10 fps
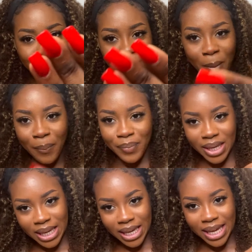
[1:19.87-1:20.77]
for
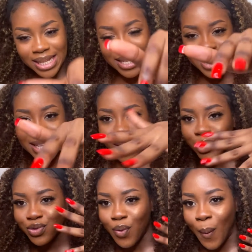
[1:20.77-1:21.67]
me. It's the
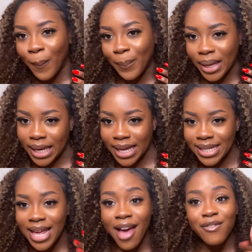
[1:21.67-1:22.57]
nails for me.
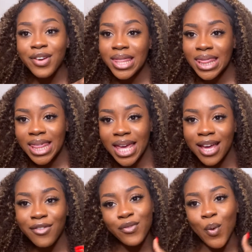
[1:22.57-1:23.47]
It's
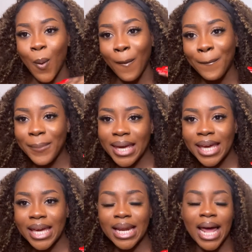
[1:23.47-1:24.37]
everything for
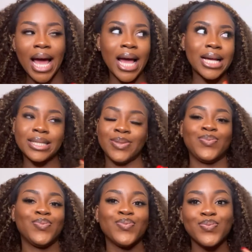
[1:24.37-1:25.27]
me.
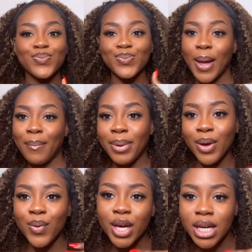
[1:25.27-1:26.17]
Like,
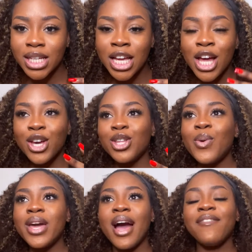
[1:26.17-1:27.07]
period. You know
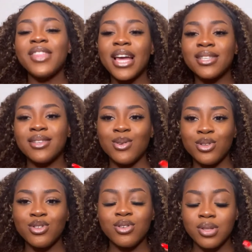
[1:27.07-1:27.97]
when you have nice
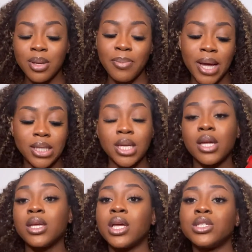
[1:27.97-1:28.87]
nails, you go to a party
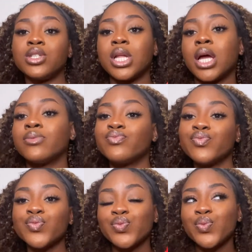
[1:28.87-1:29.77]
and you're just like,
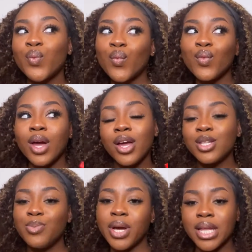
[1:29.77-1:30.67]
and
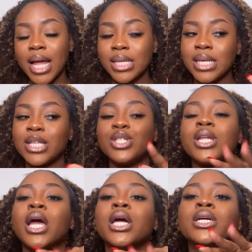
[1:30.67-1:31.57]
to break a taxi, you're just like.